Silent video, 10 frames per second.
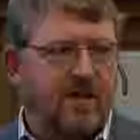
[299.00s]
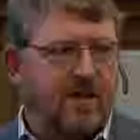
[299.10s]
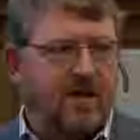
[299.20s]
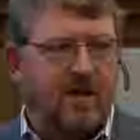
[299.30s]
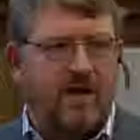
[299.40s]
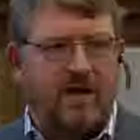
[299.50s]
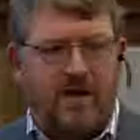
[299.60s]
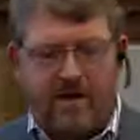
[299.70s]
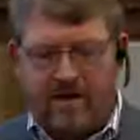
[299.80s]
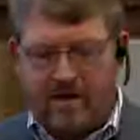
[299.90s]
uh,
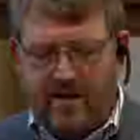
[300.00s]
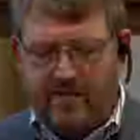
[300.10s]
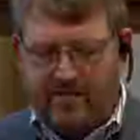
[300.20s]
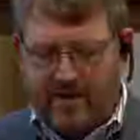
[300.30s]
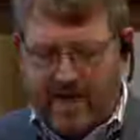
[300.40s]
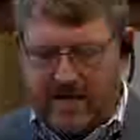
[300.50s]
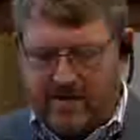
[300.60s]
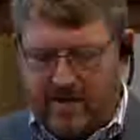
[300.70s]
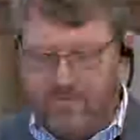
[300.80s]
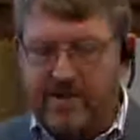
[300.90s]
and if not
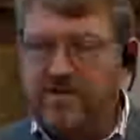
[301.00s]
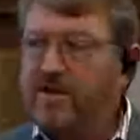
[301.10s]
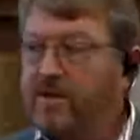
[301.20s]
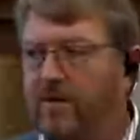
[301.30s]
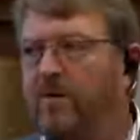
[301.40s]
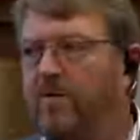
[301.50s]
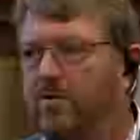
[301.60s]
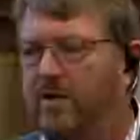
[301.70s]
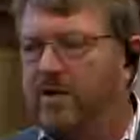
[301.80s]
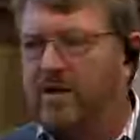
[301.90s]
even zero
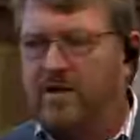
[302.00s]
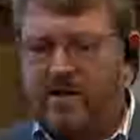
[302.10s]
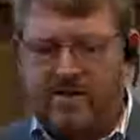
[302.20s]
with a, a